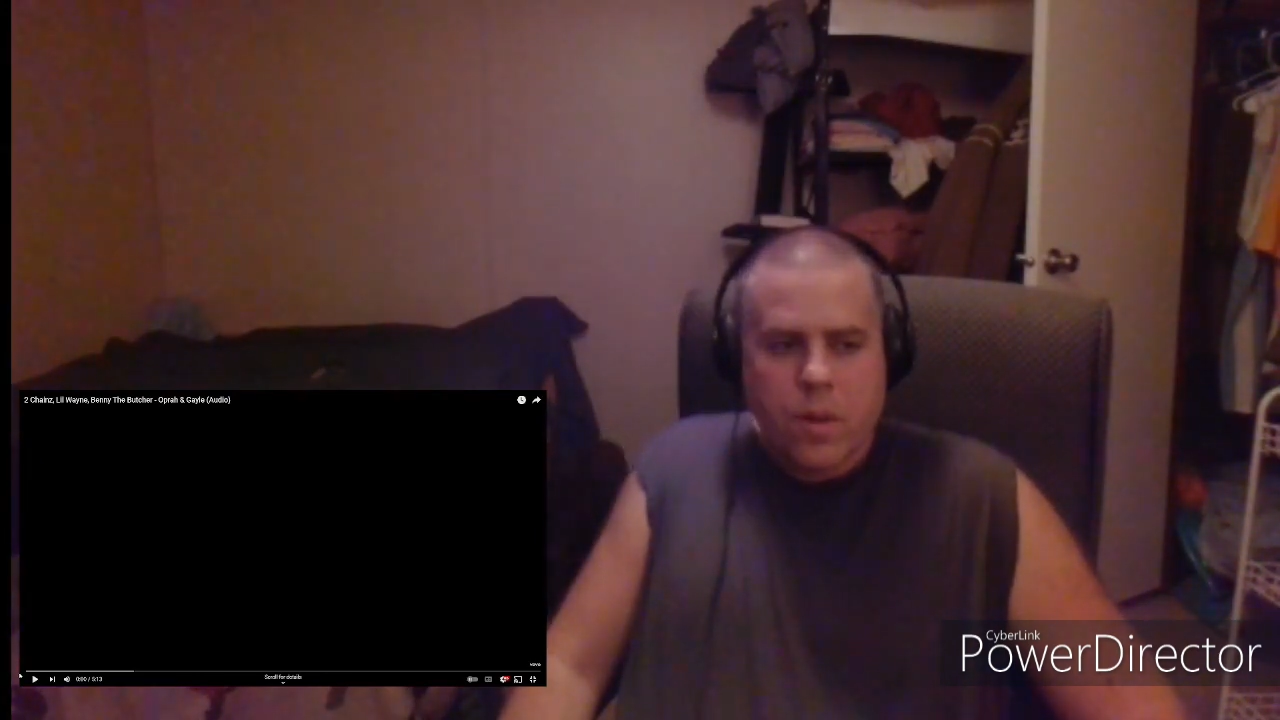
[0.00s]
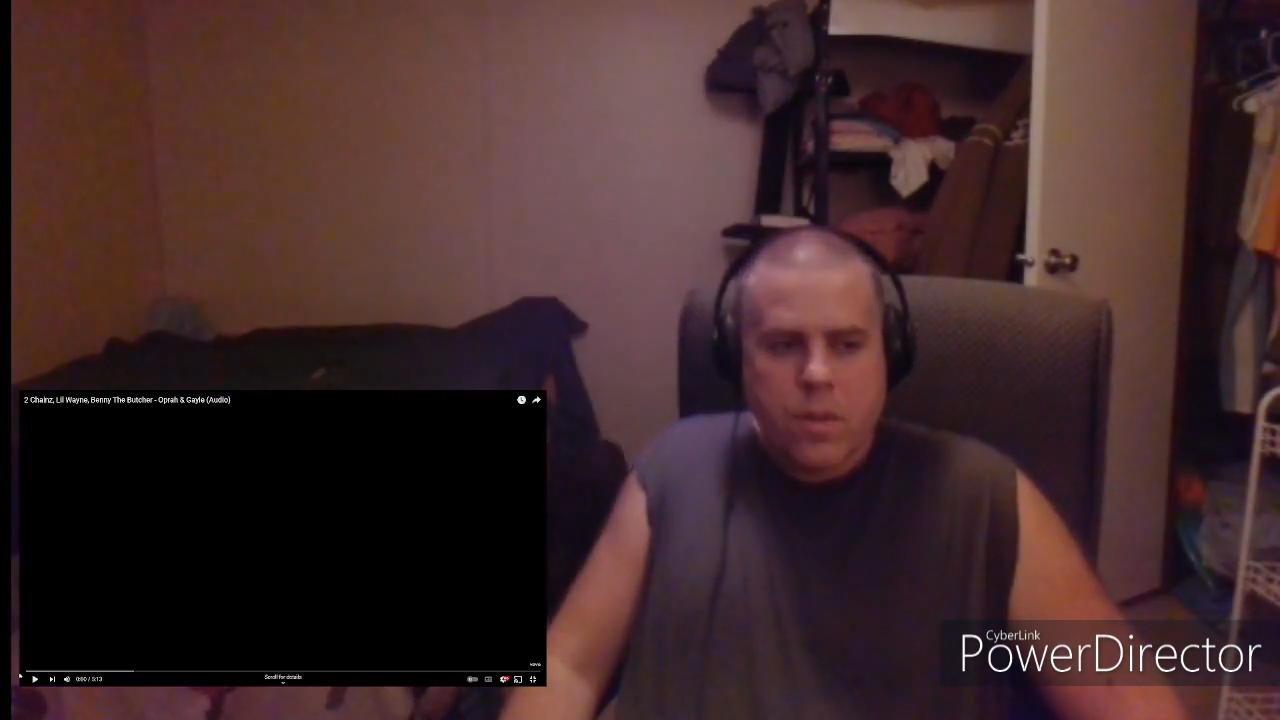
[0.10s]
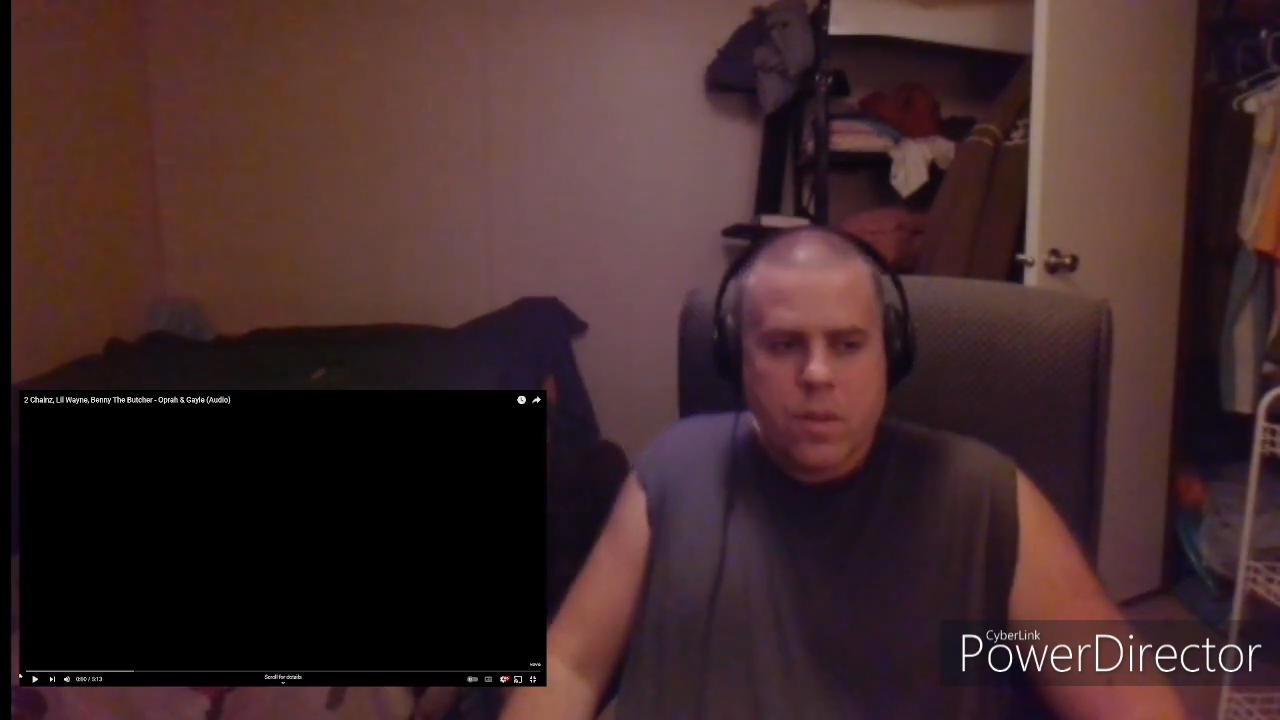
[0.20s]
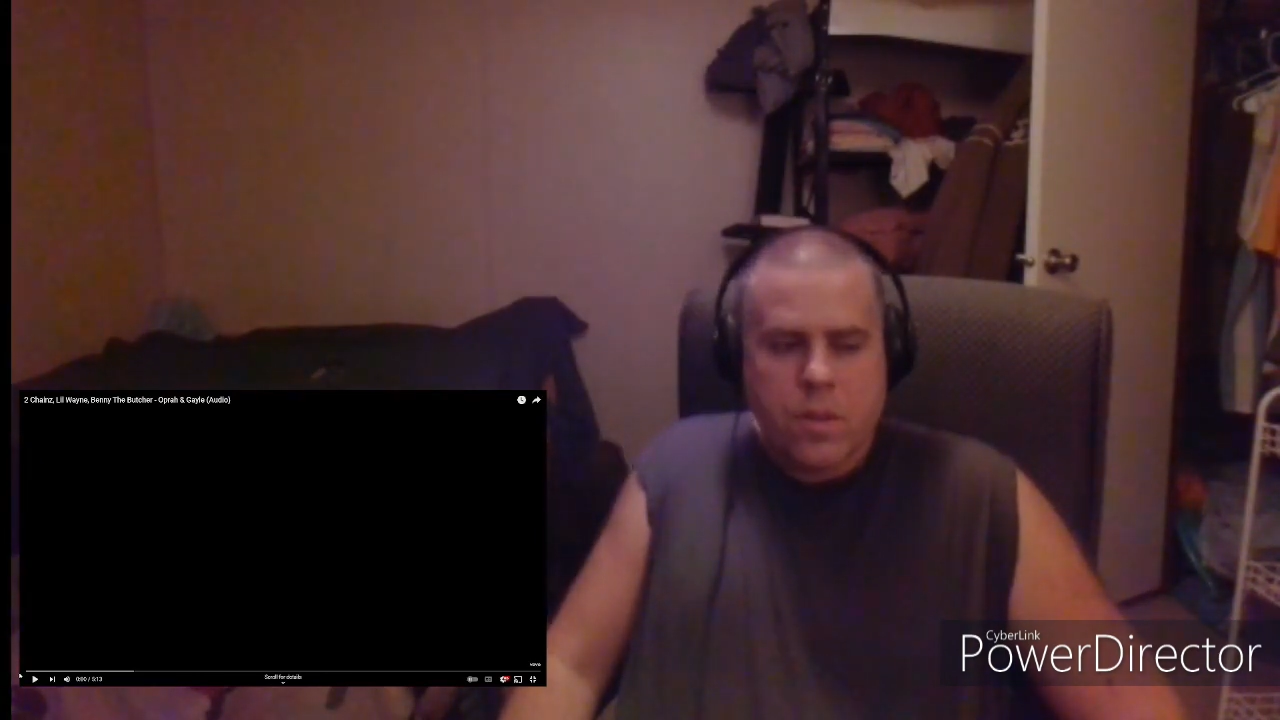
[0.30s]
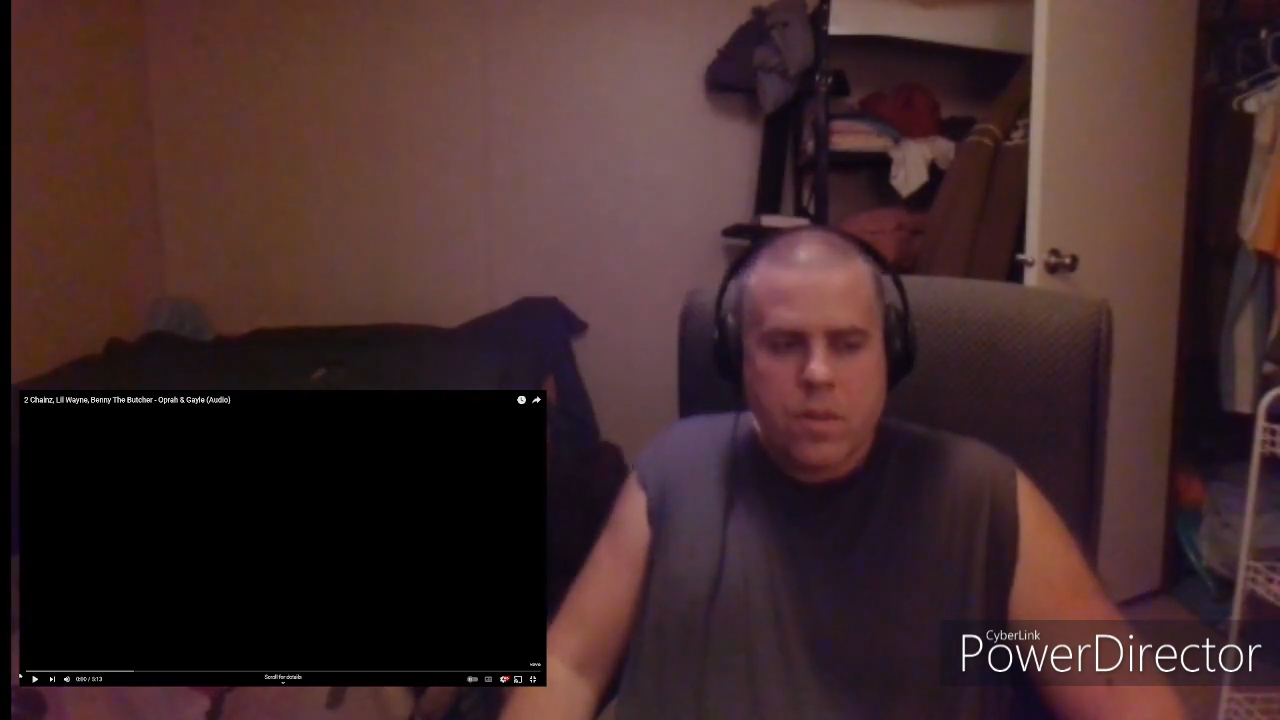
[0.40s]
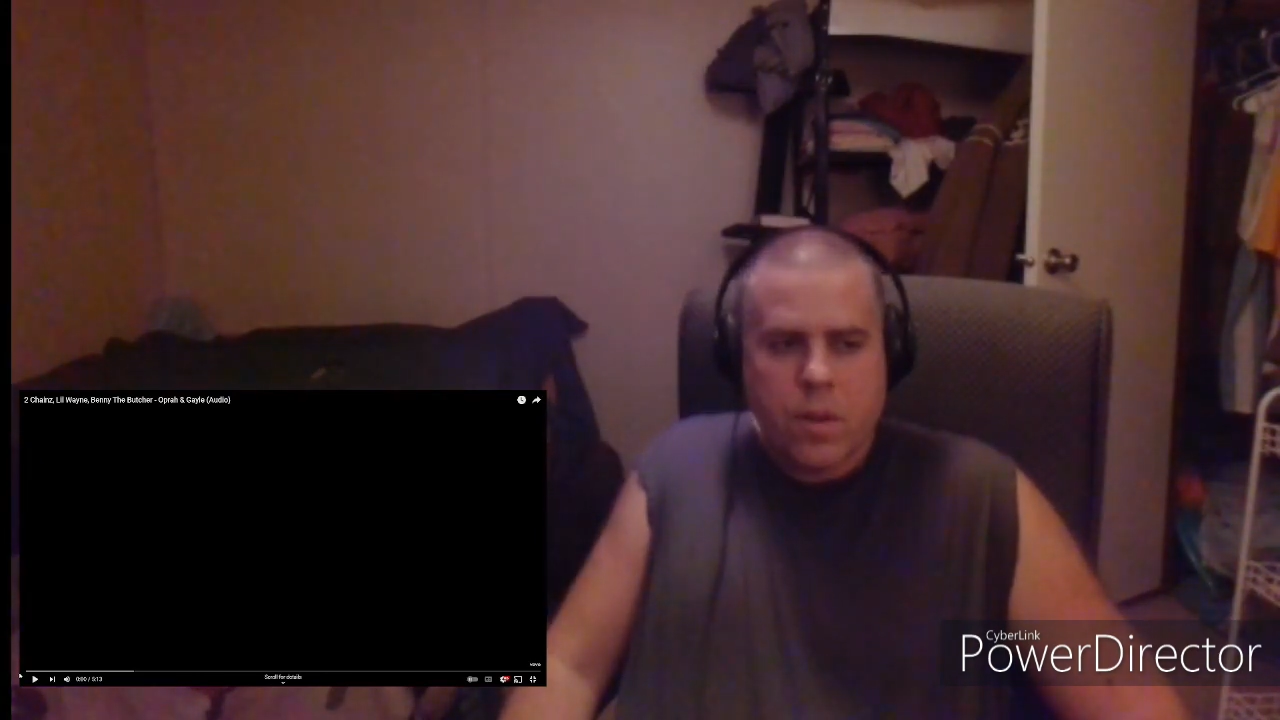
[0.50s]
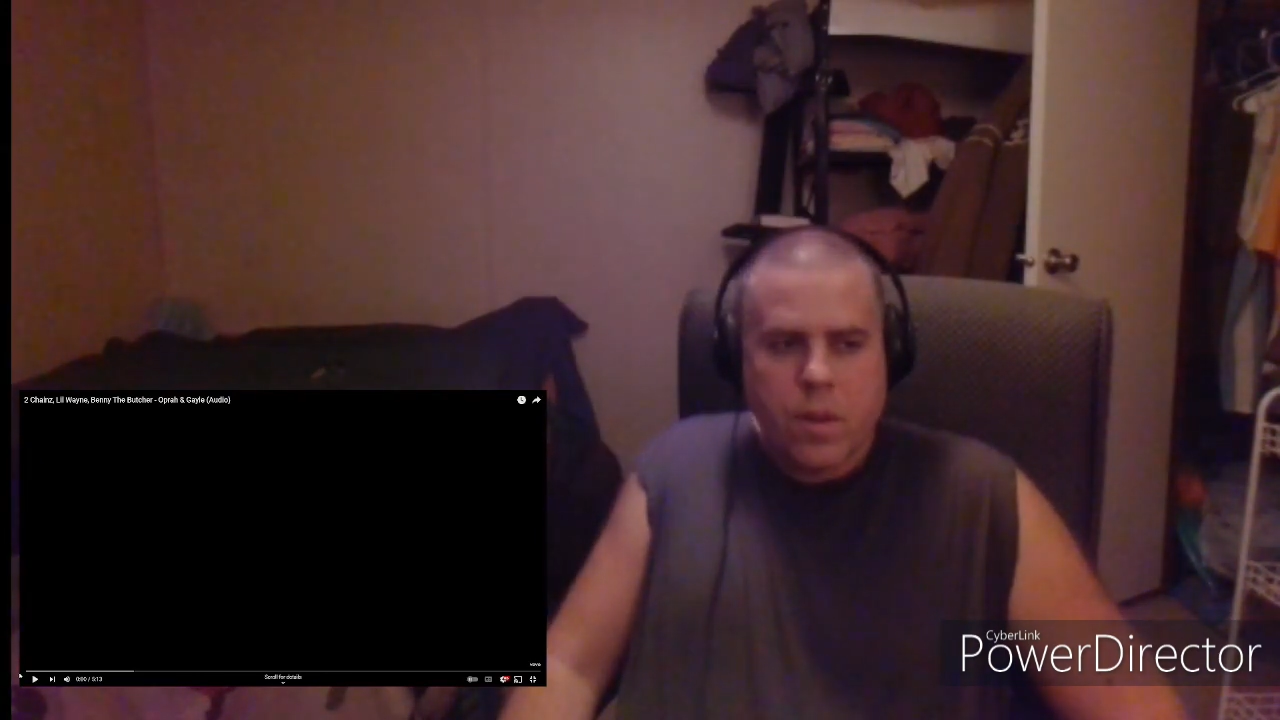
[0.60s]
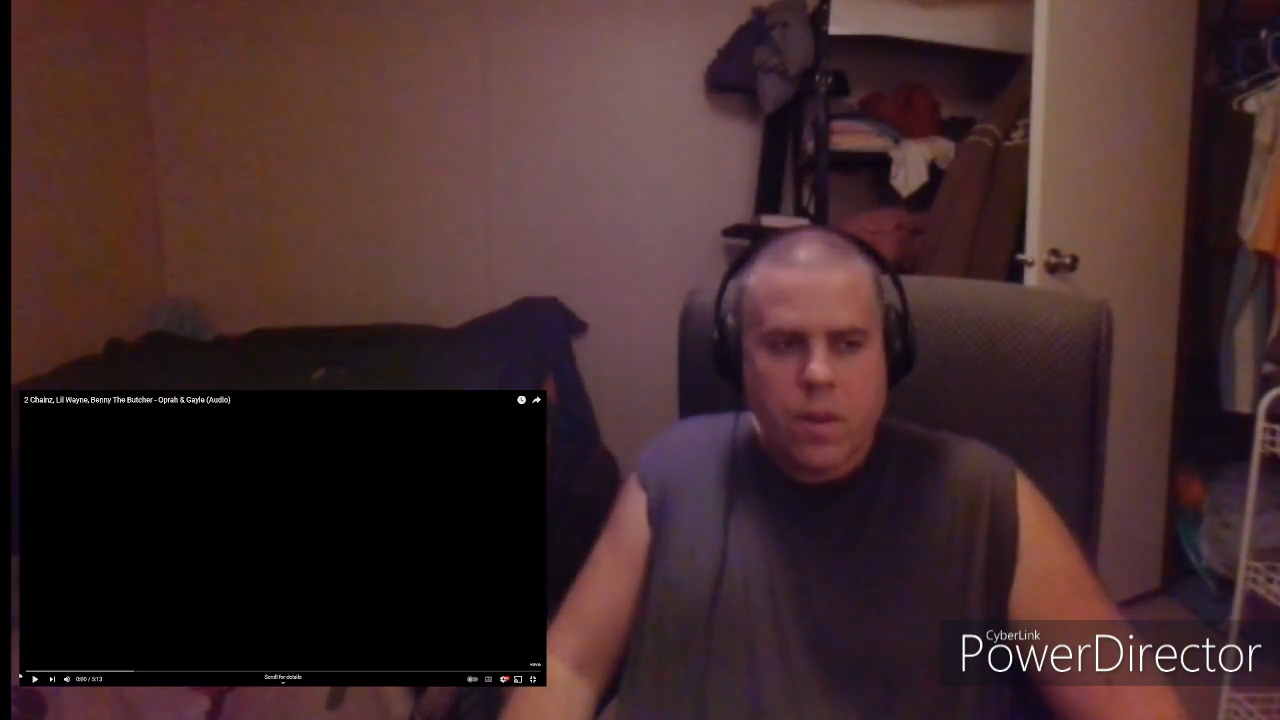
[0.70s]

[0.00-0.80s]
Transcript: This is